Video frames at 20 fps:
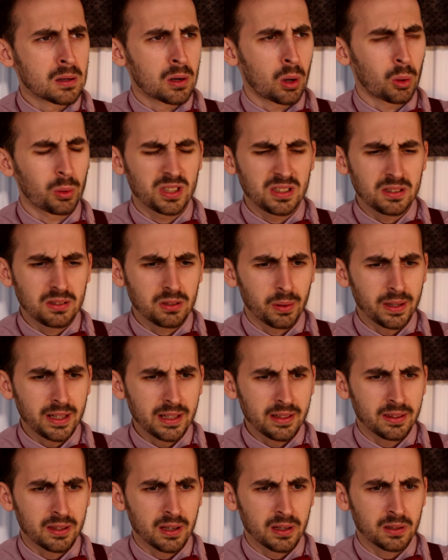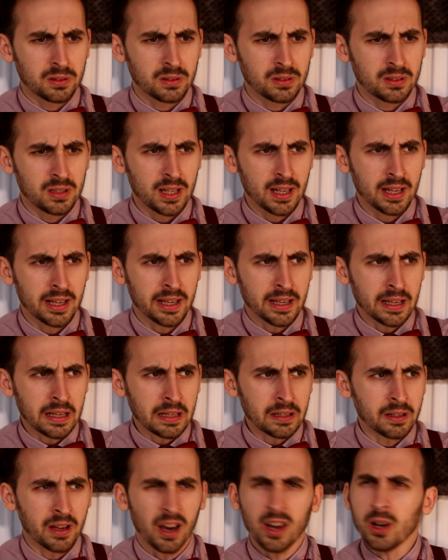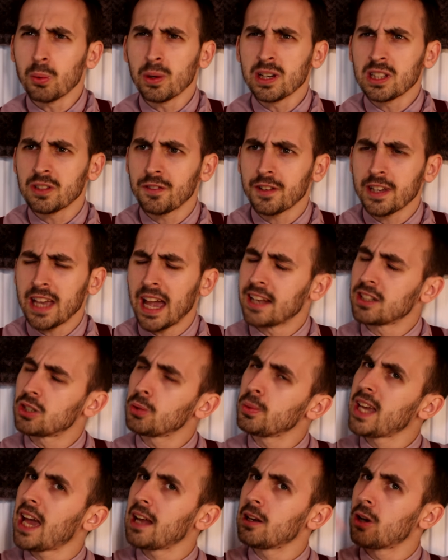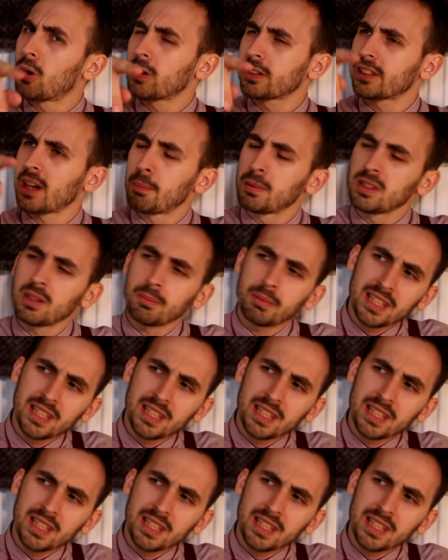Or was it 2013? I always forget. Do we get locked up at the